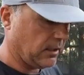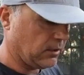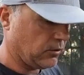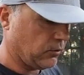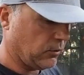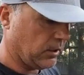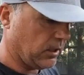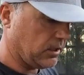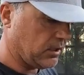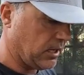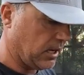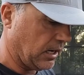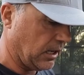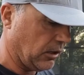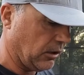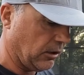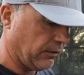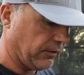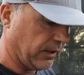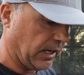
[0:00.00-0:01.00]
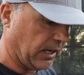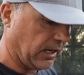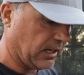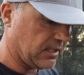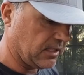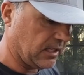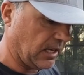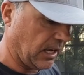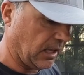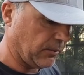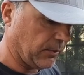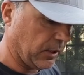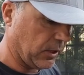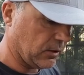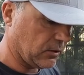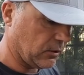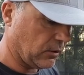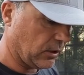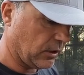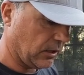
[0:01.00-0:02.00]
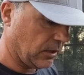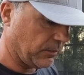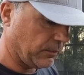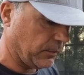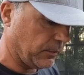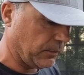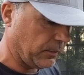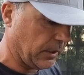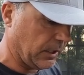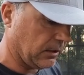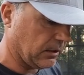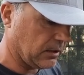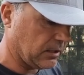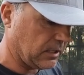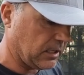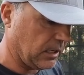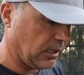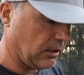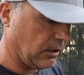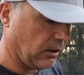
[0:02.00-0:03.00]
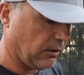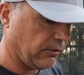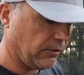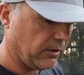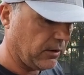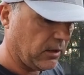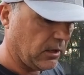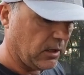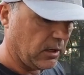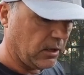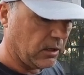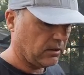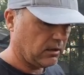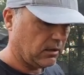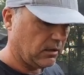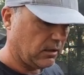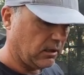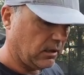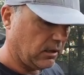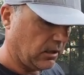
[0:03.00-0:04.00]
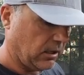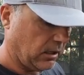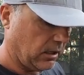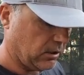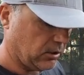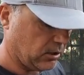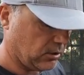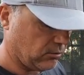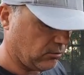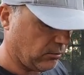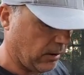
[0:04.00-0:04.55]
that's when I take it off like I said because we're gonna peel the skin off and just